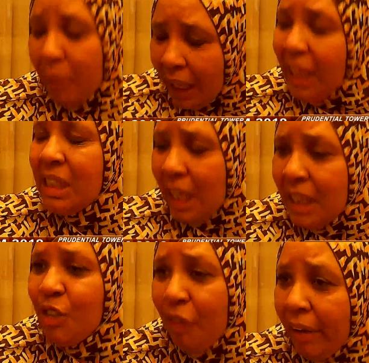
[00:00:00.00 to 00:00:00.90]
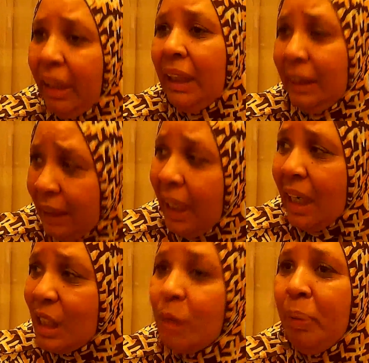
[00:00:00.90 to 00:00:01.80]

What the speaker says: It's very intense,